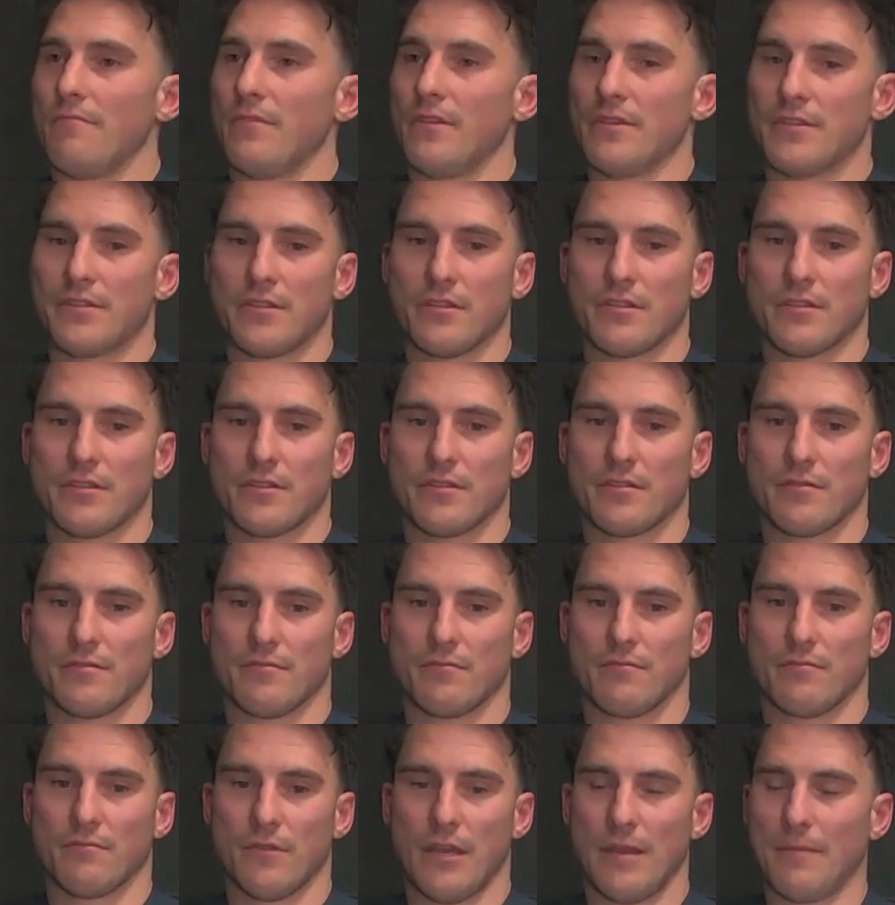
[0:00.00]
this is.
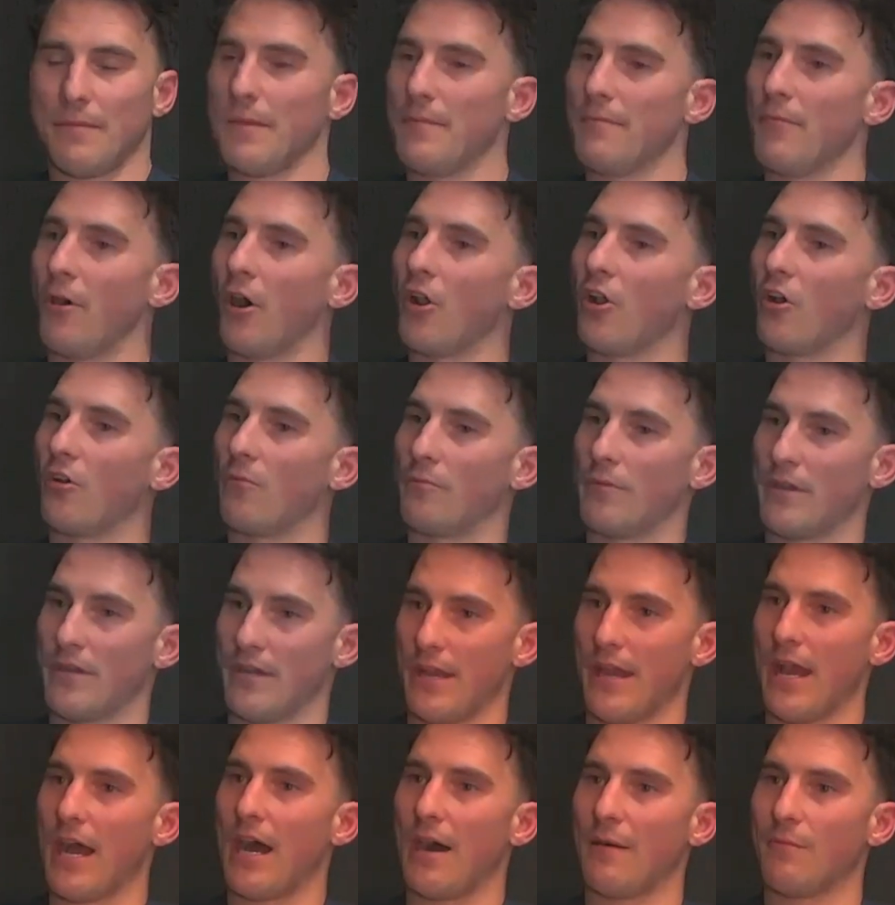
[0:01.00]
It might not be
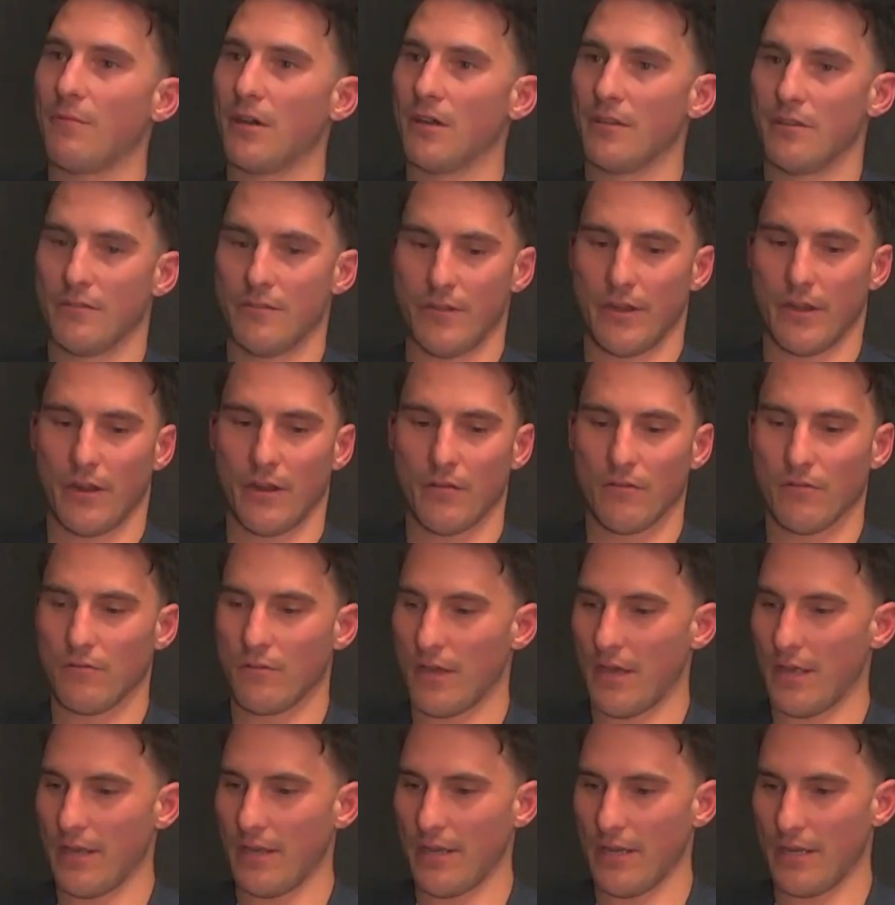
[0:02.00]
now, but you know,
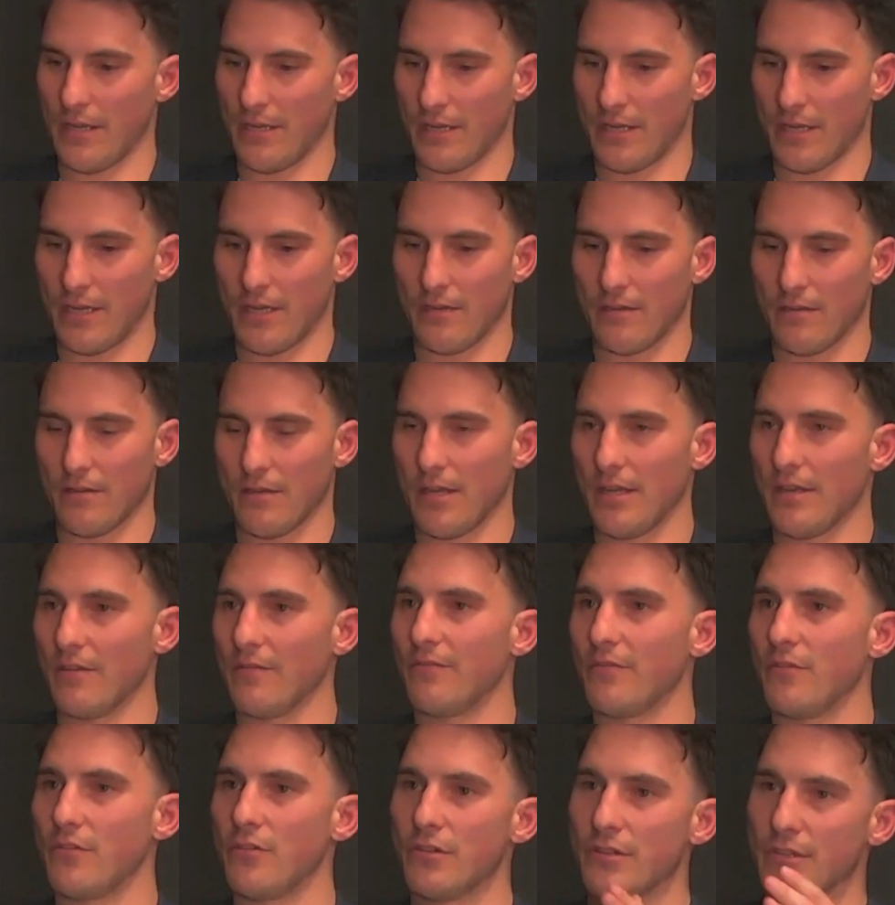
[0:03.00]
in
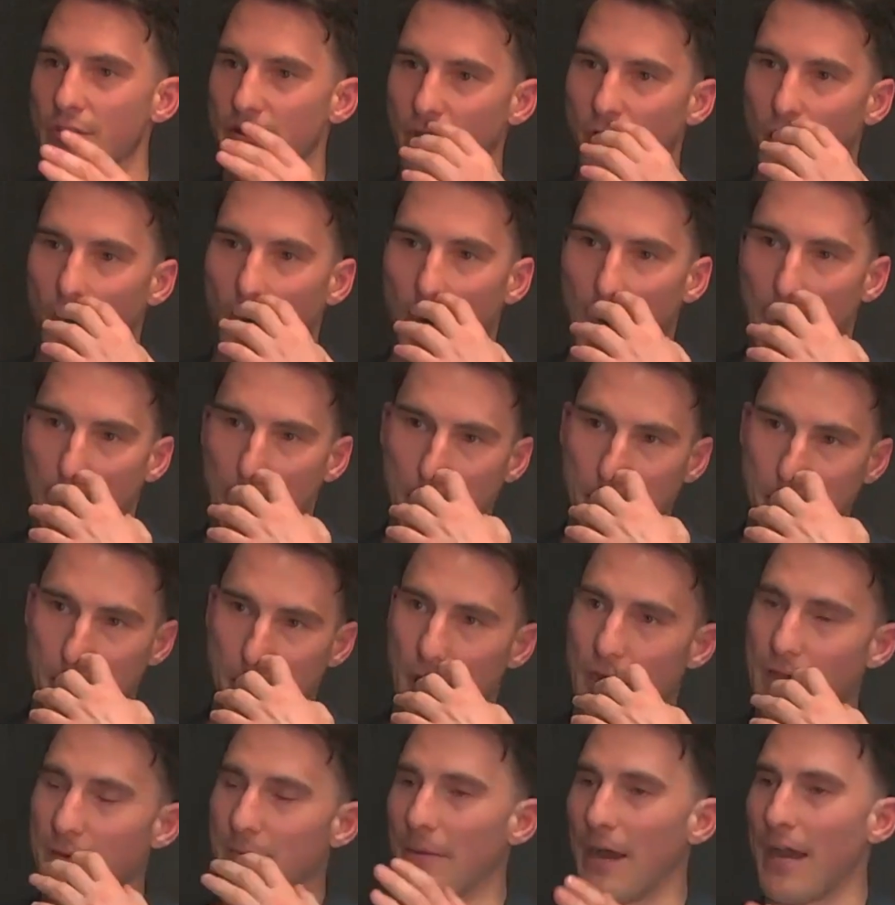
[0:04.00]
a few years' time, you
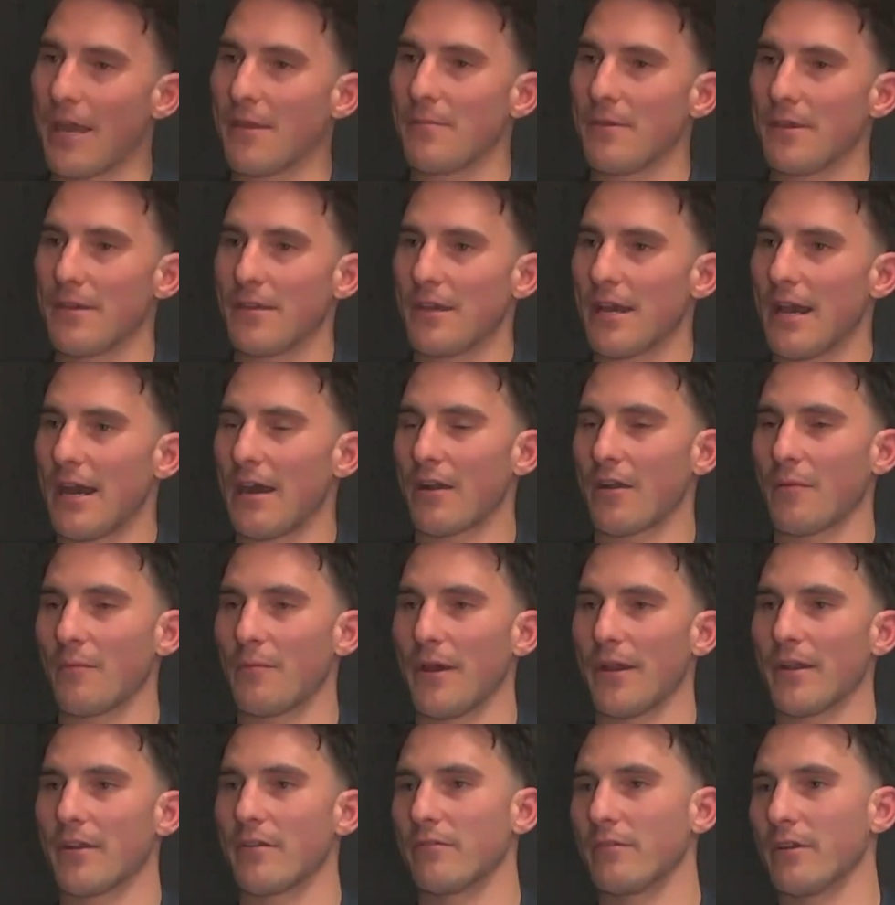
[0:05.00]
know, it may be our
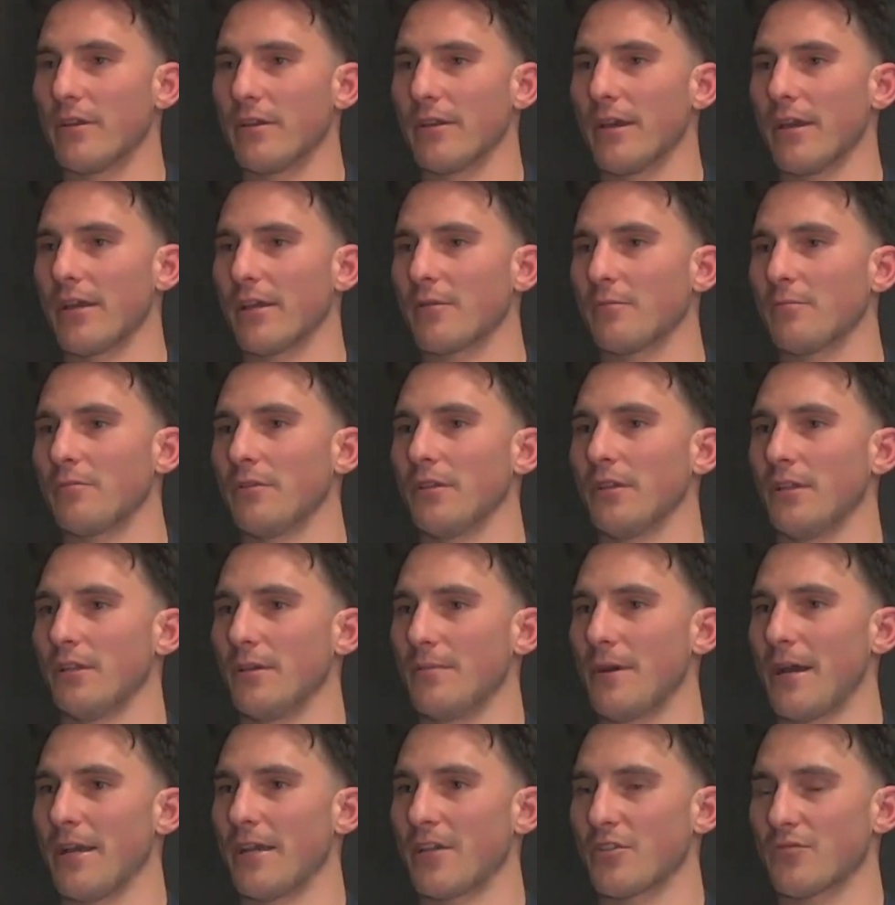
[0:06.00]
competitor and completely
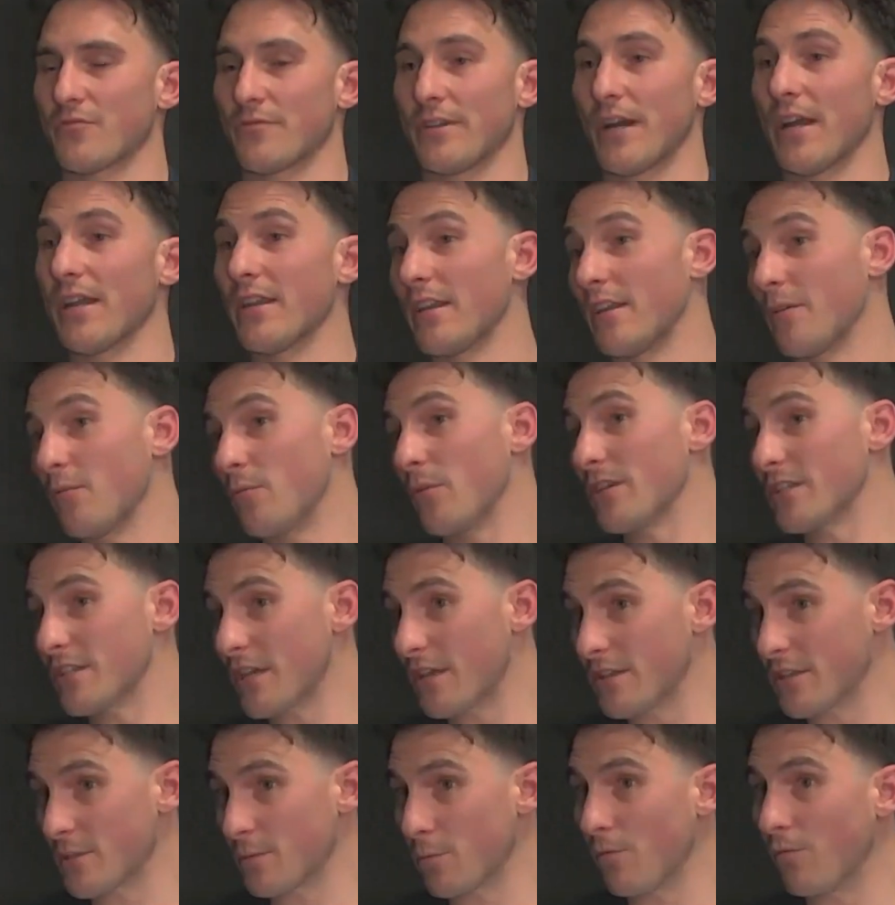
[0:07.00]
make us redundant. And we
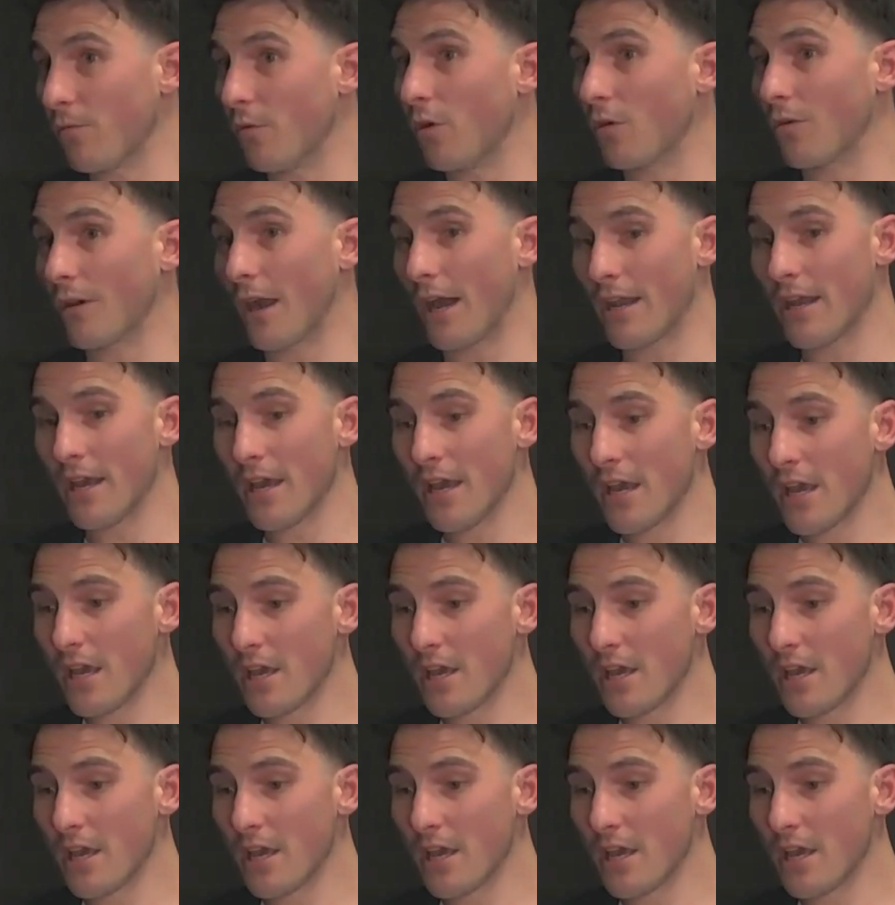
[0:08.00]
said this before, right?